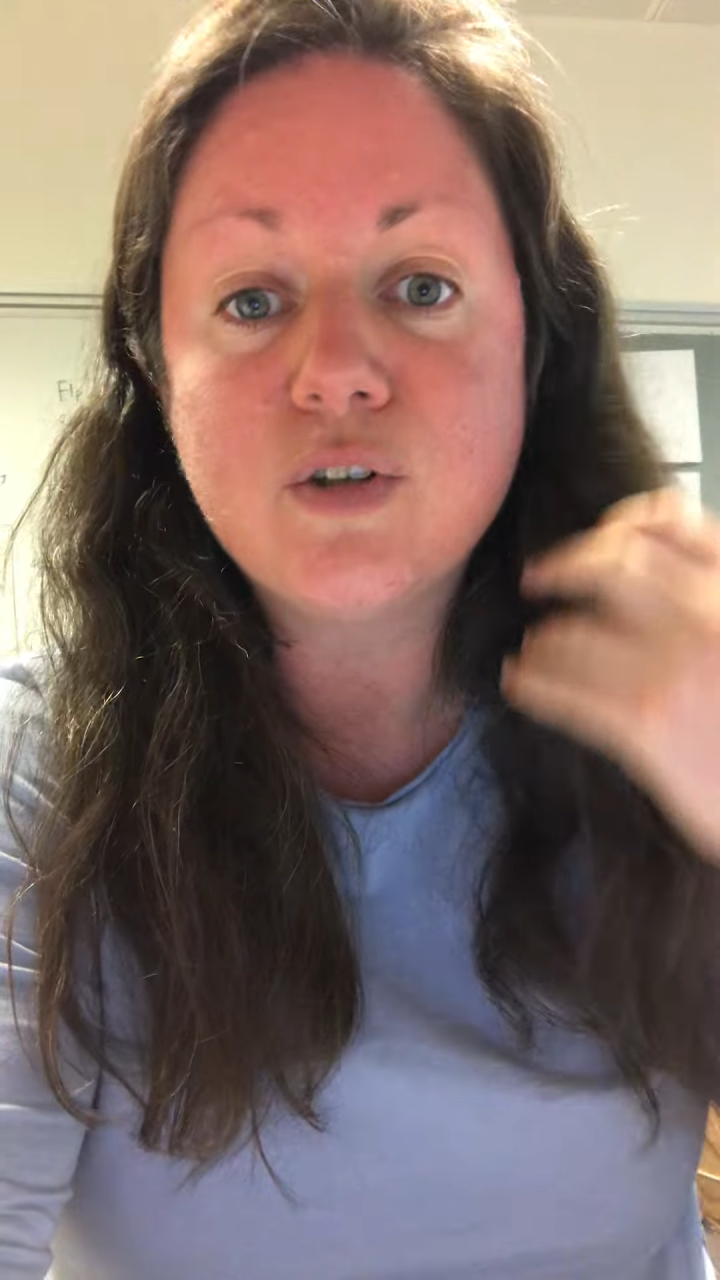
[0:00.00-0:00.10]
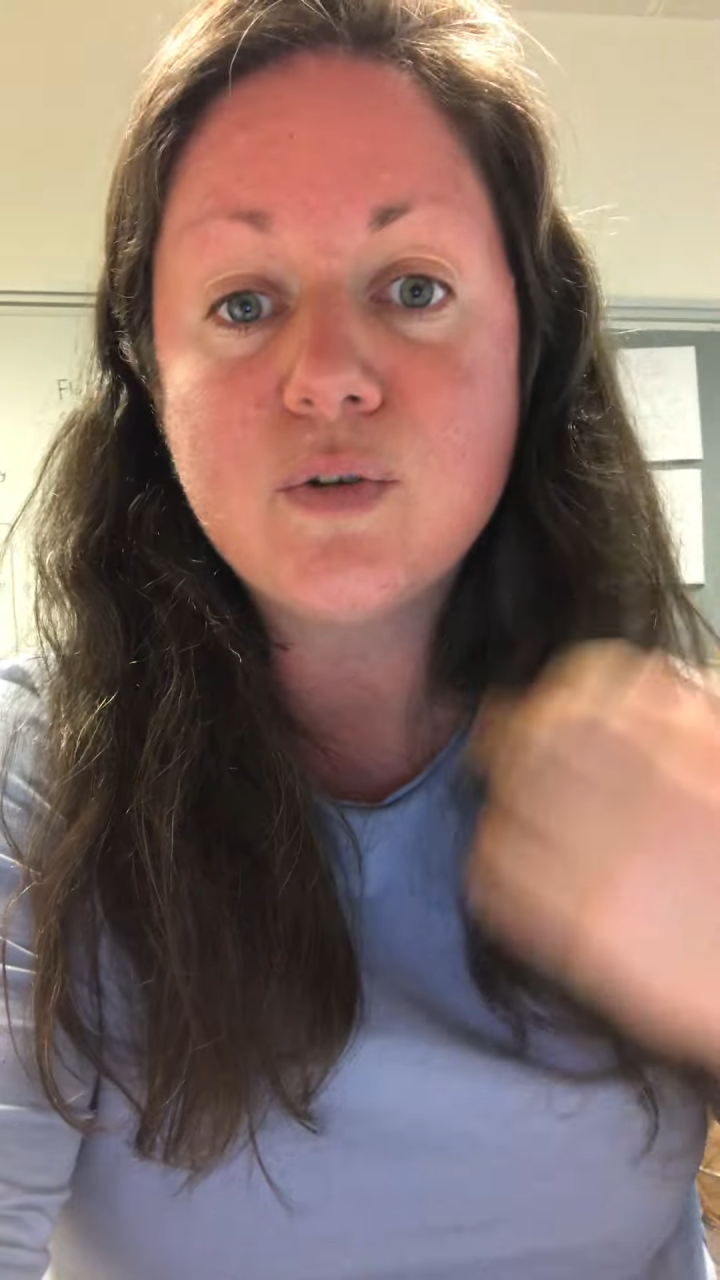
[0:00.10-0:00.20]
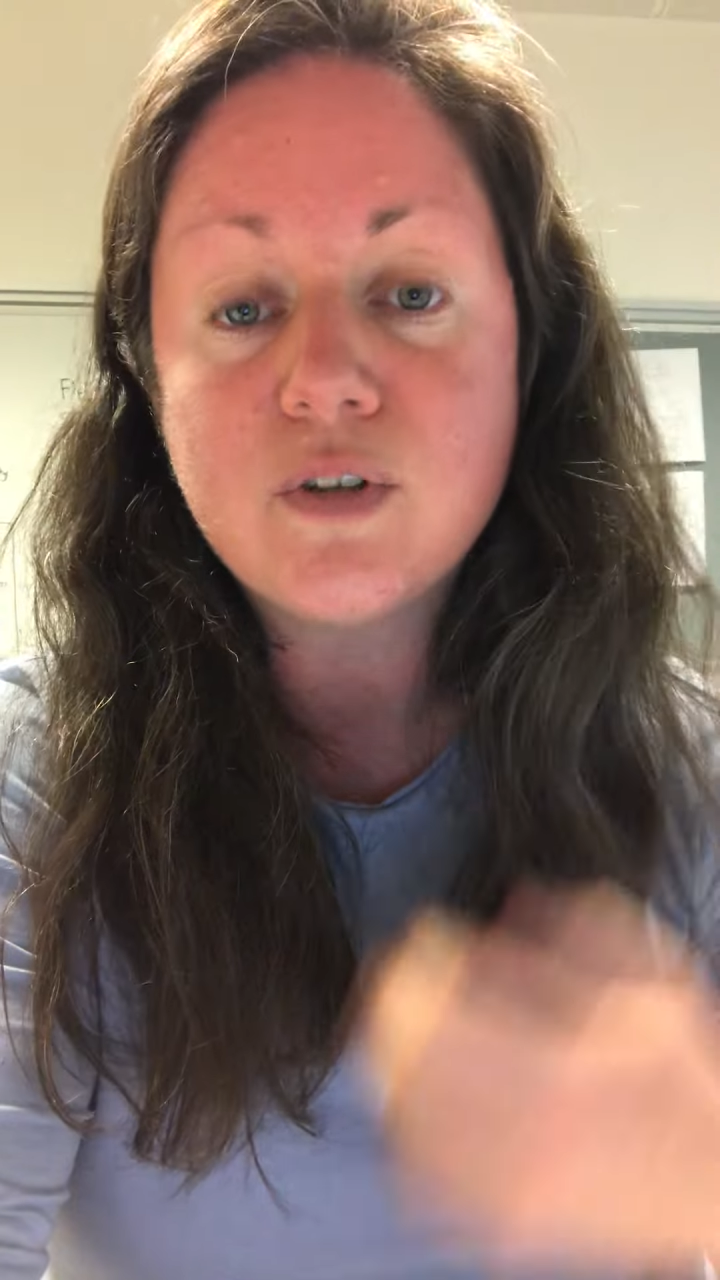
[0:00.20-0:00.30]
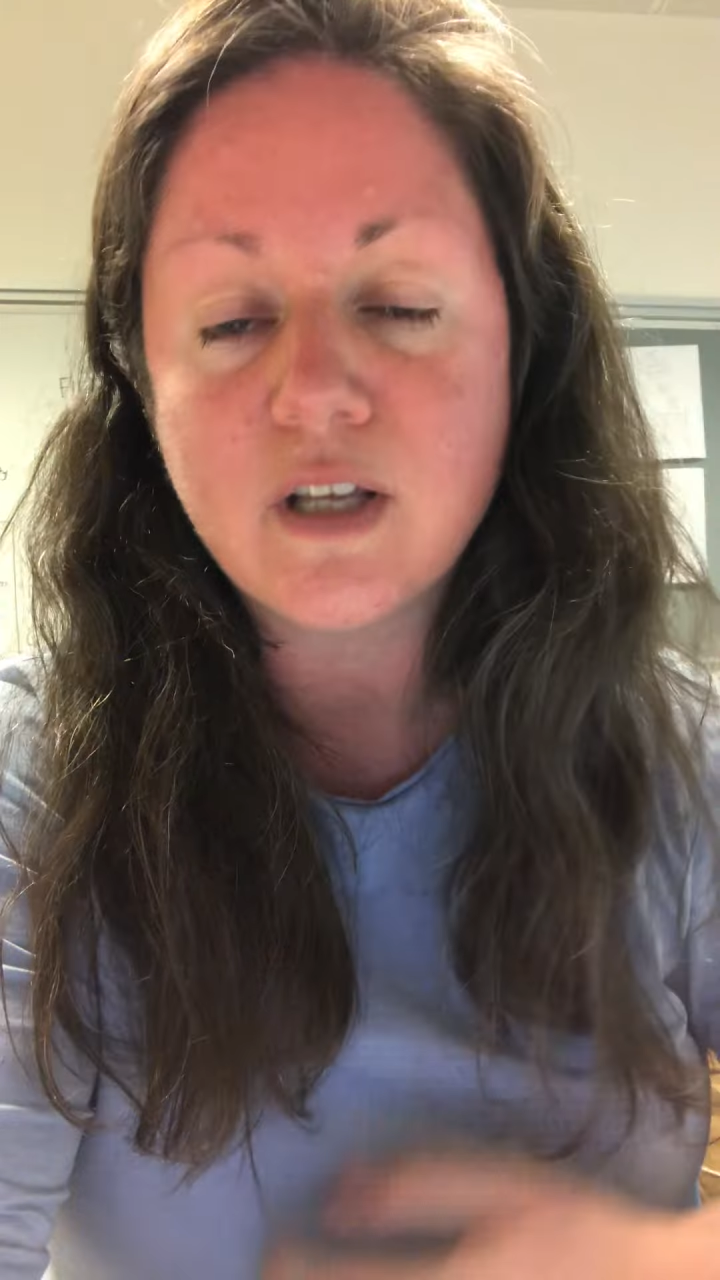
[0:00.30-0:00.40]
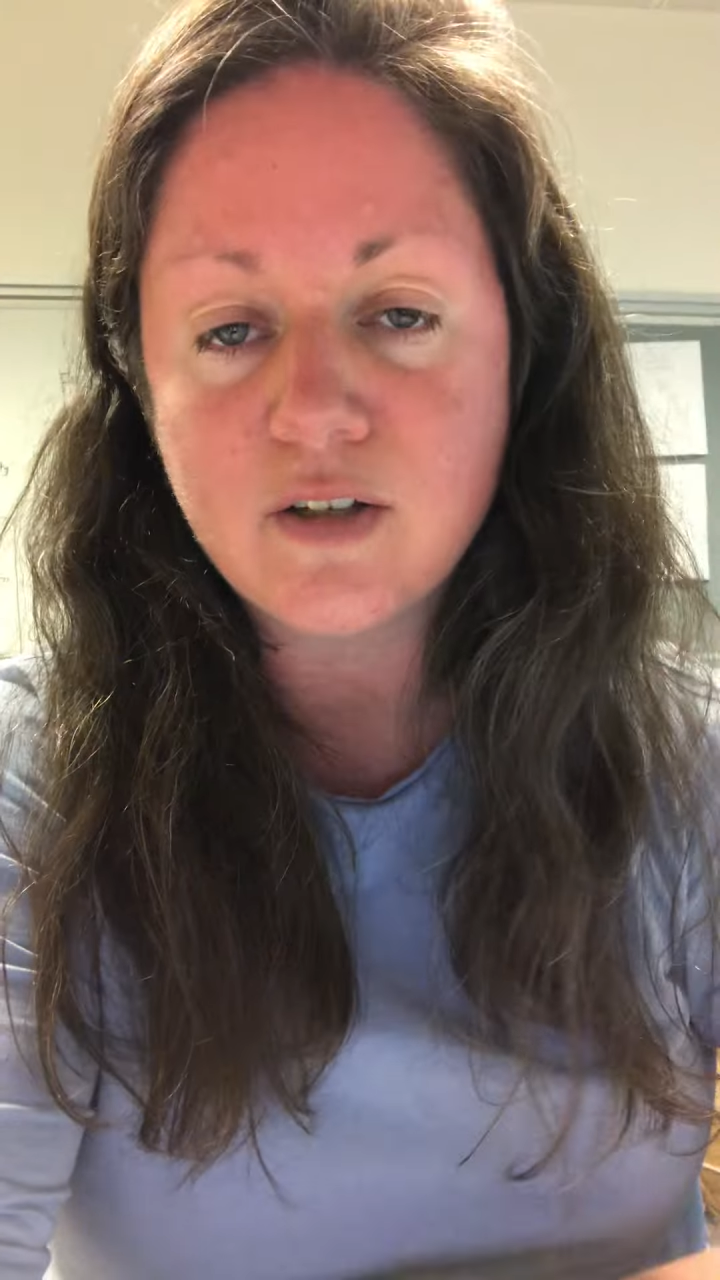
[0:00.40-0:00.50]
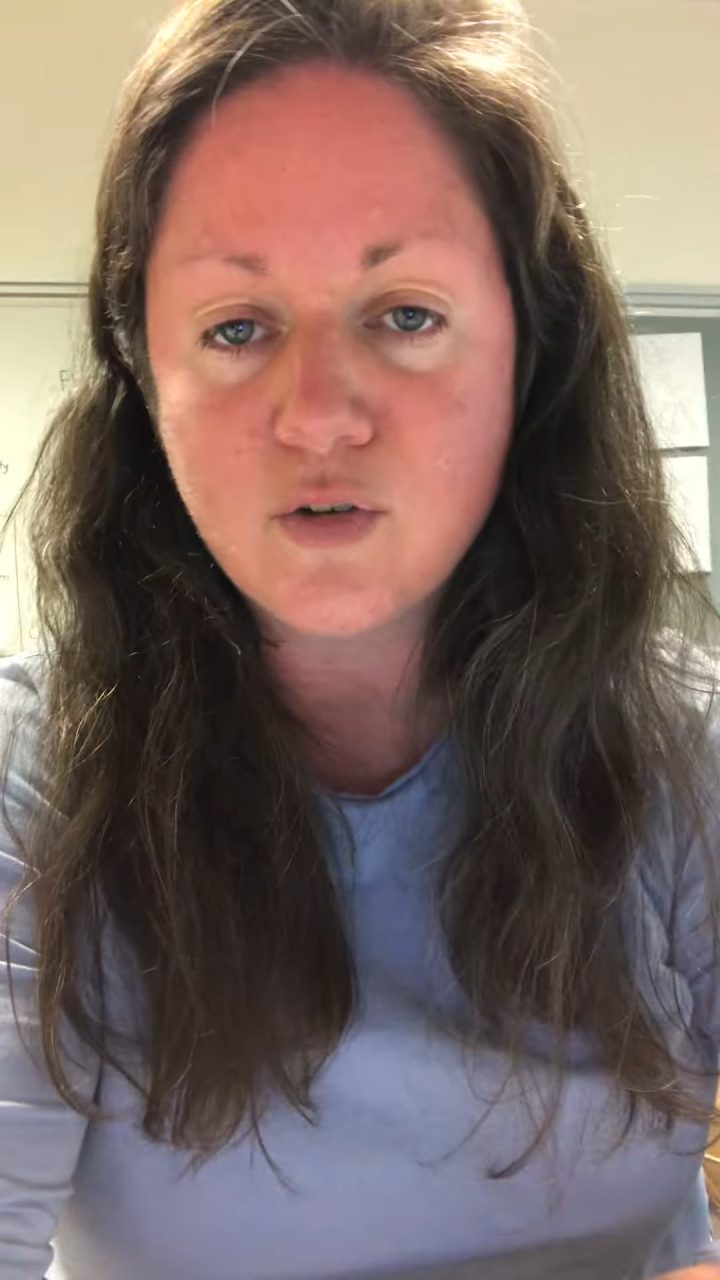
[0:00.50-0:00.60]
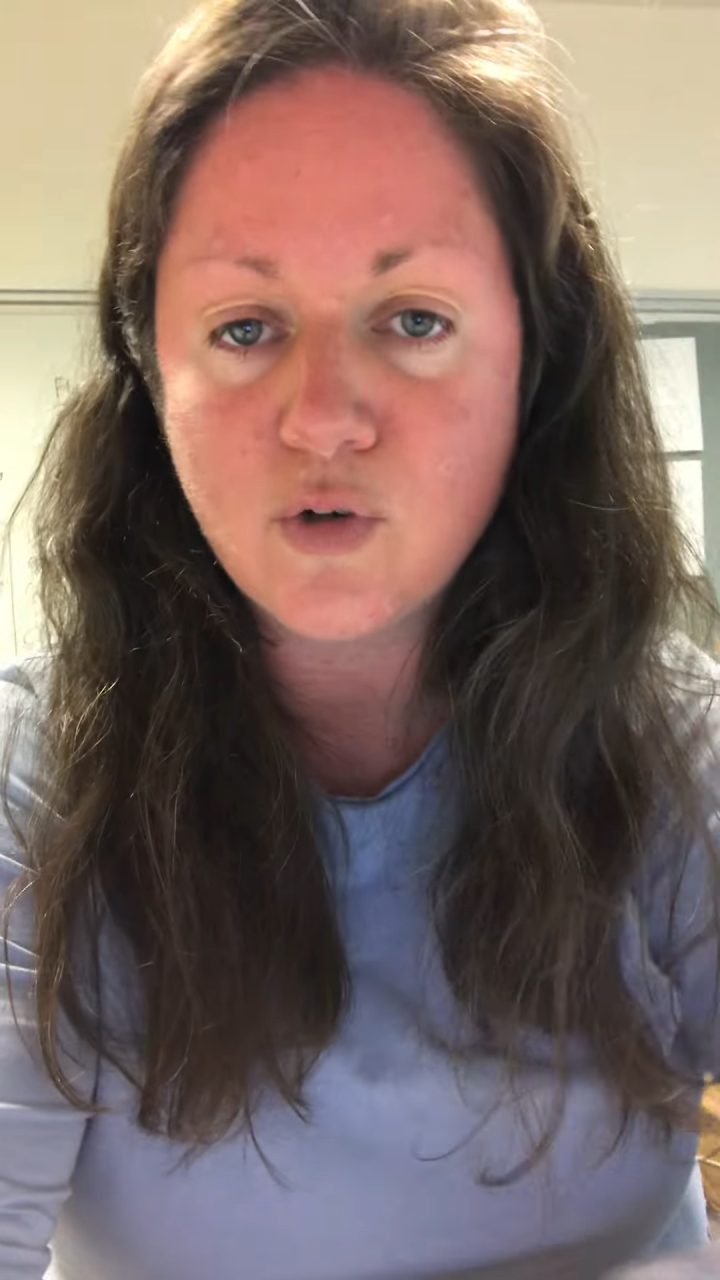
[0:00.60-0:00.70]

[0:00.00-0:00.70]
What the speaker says: use that